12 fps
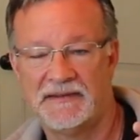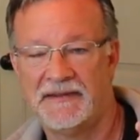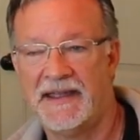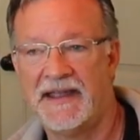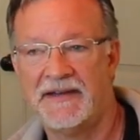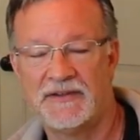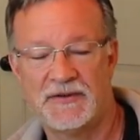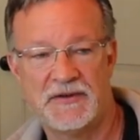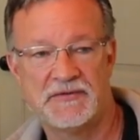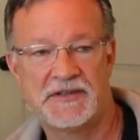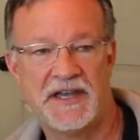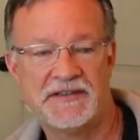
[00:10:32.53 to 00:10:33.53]
They have their
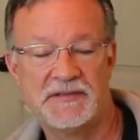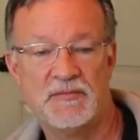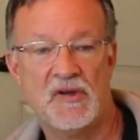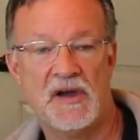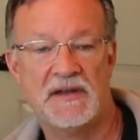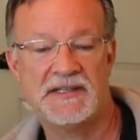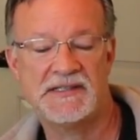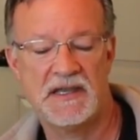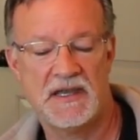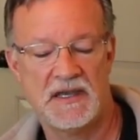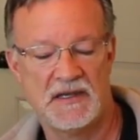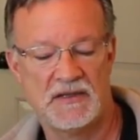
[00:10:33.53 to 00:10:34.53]
own custom bodies.
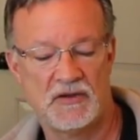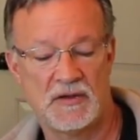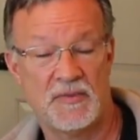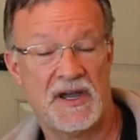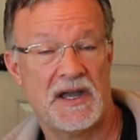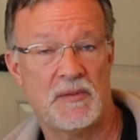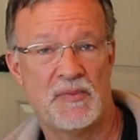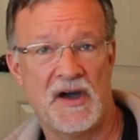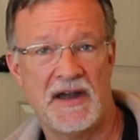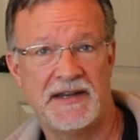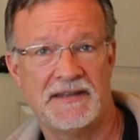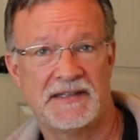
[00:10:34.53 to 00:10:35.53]
You can buy a
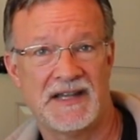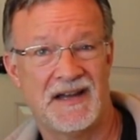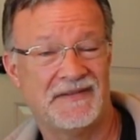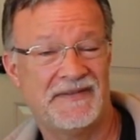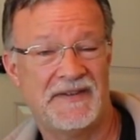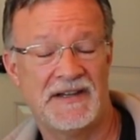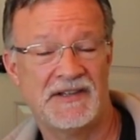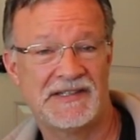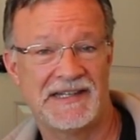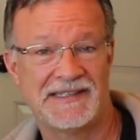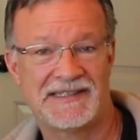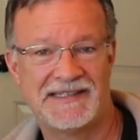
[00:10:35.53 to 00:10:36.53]
body that's
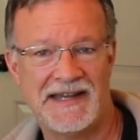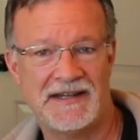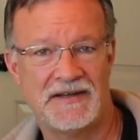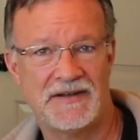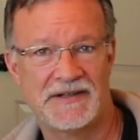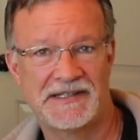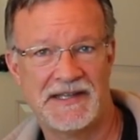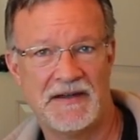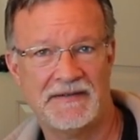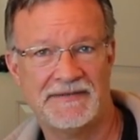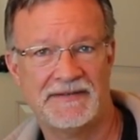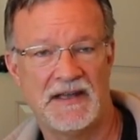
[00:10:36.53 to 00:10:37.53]
unfinished and stain it
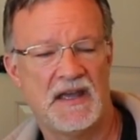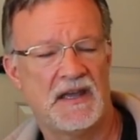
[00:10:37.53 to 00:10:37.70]
yourself.